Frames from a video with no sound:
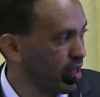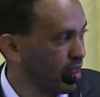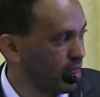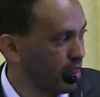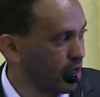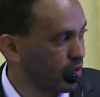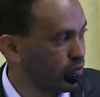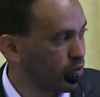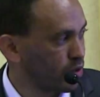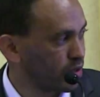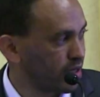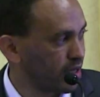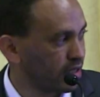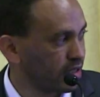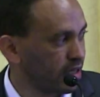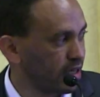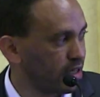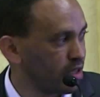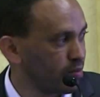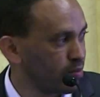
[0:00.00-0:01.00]
Therefore, it has
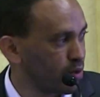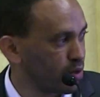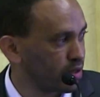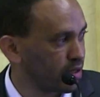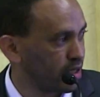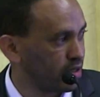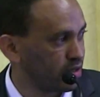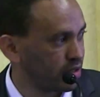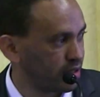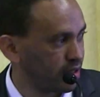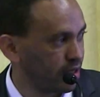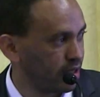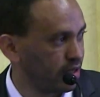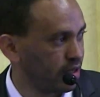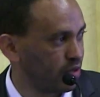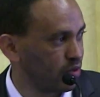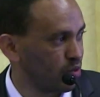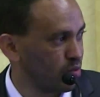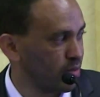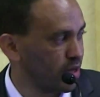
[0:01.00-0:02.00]
great importance to
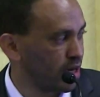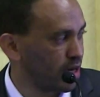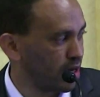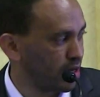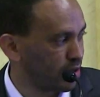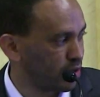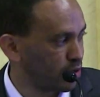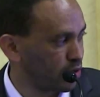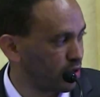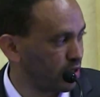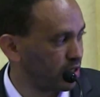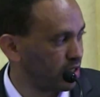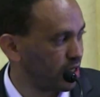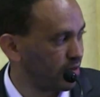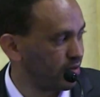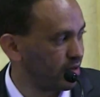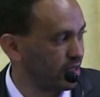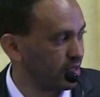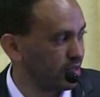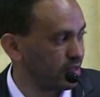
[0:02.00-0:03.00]
study in women related to
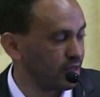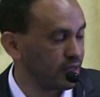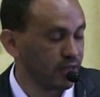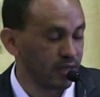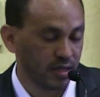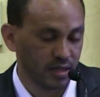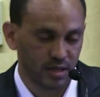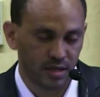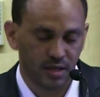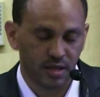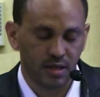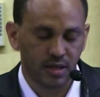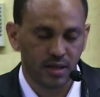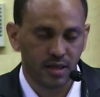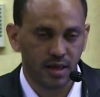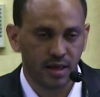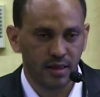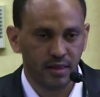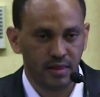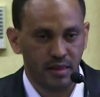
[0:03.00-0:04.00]
HIV/AIDS
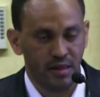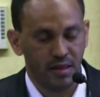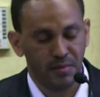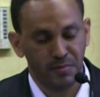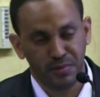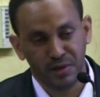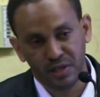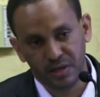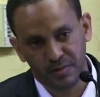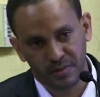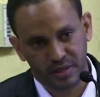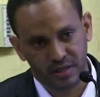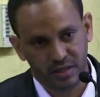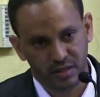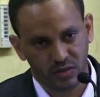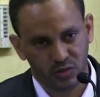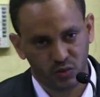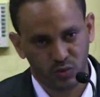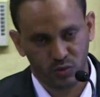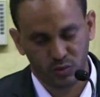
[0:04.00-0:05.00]
and epidemic
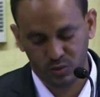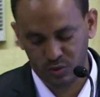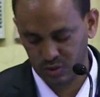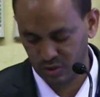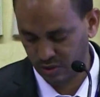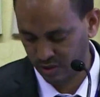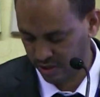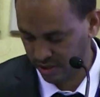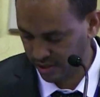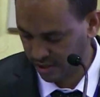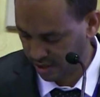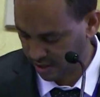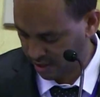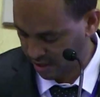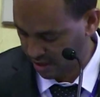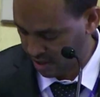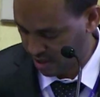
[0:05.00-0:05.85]
to obesity.